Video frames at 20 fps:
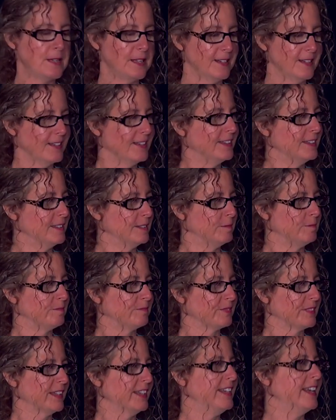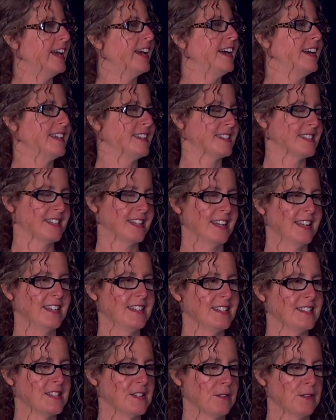a Zen moment. Yes,
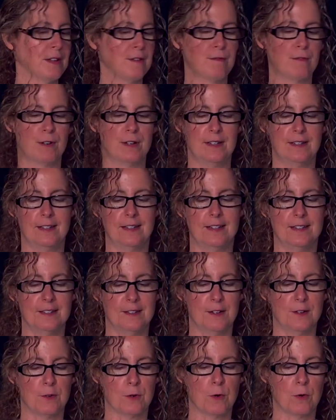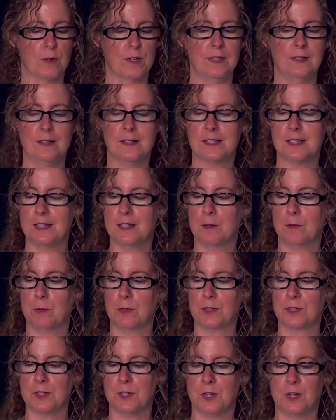and so they've written in, you know, Cornelius
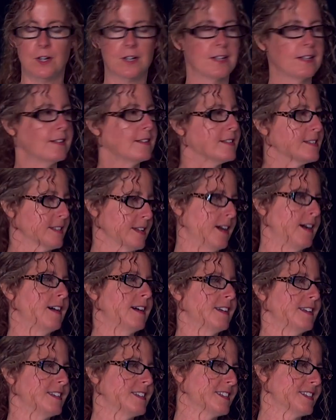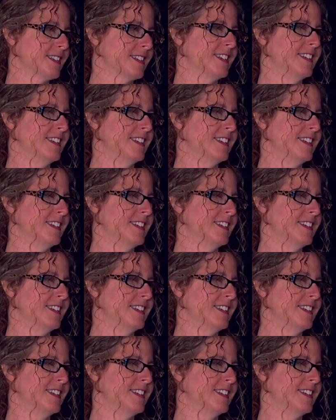equals dog in disguise.